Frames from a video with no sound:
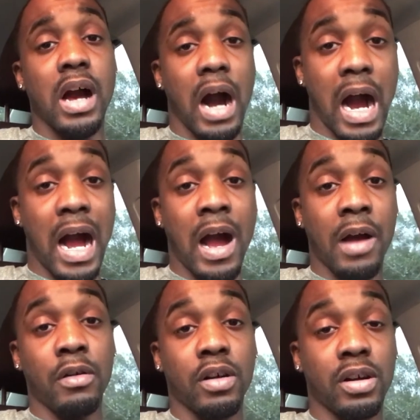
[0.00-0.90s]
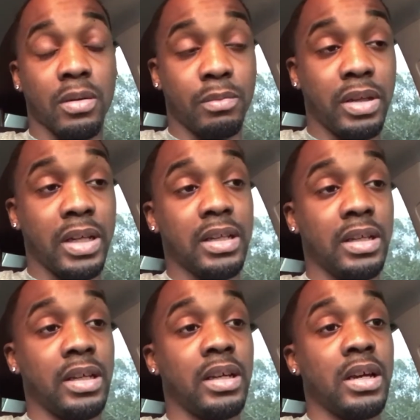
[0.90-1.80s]
I
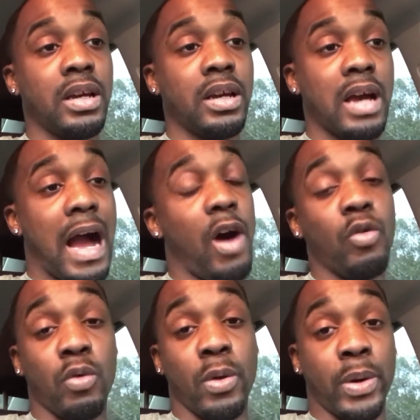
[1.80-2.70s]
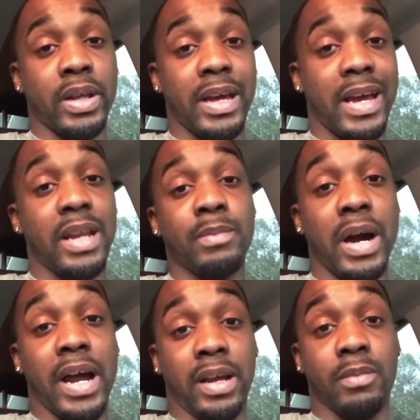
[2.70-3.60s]
completely outworked
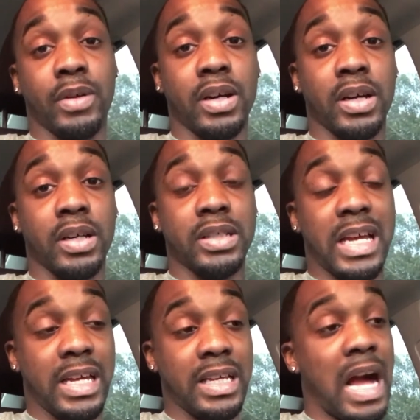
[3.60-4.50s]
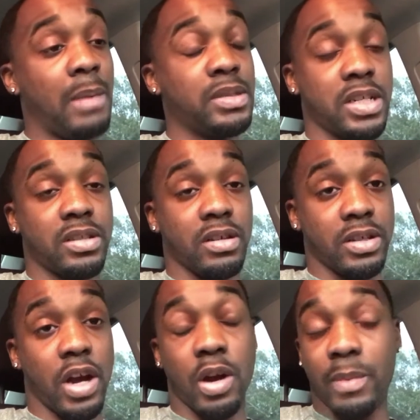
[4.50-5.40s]
anybody because I'm just
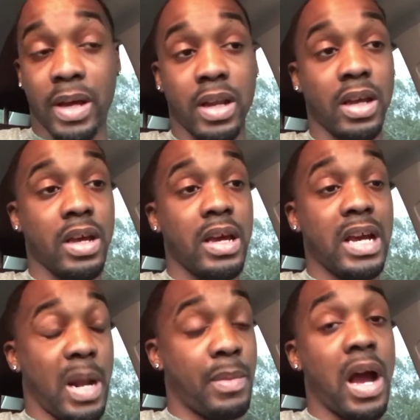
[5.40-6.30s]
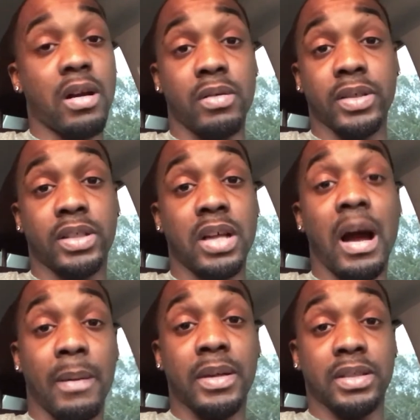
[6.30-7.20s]
determined, and I'm not going to
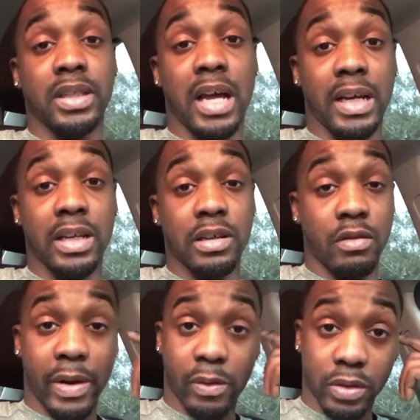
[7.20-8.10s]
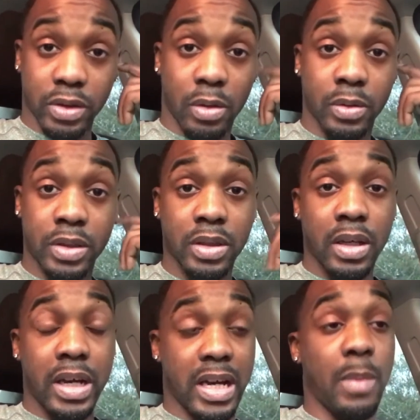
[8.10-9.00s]
stop until I get great results,
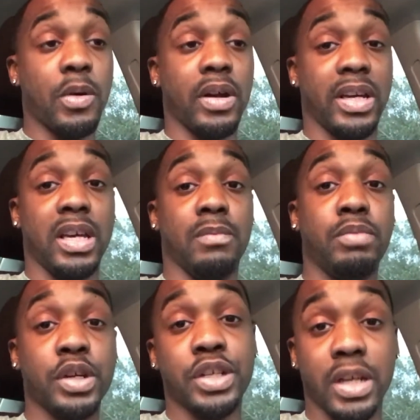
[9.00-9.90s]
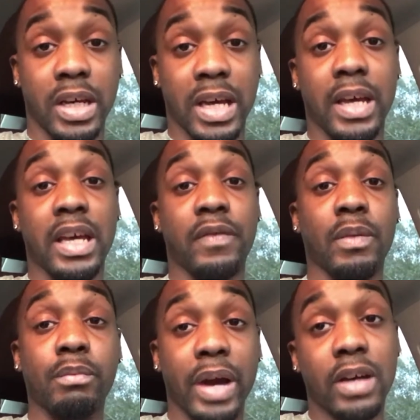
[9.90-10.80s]
and I'm going to keep pushing to get
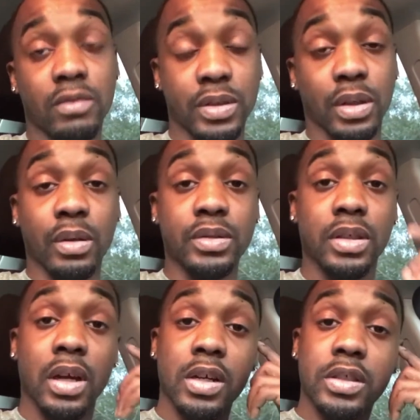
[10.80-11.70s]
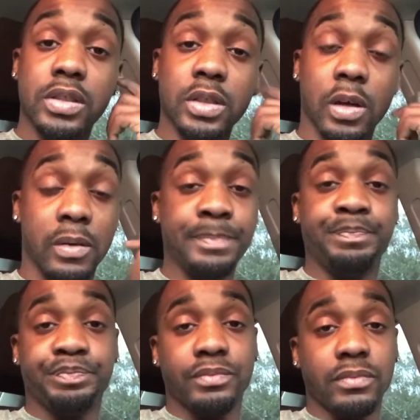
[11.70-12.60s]
even better results. So
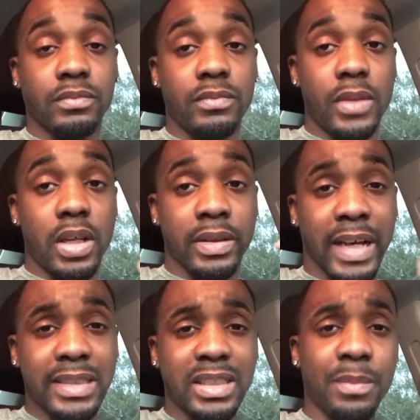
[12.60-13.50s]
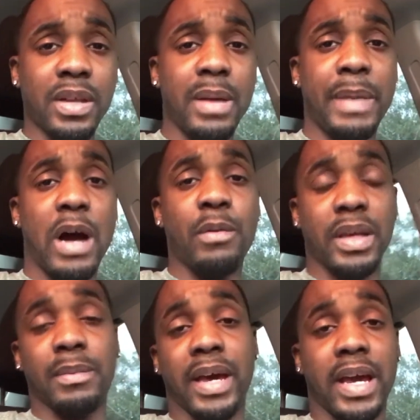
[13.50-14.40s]
that's something about
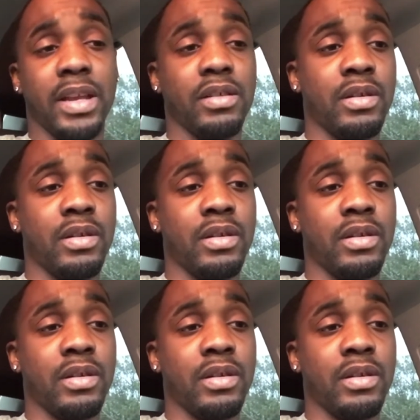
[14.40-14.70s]
me, man.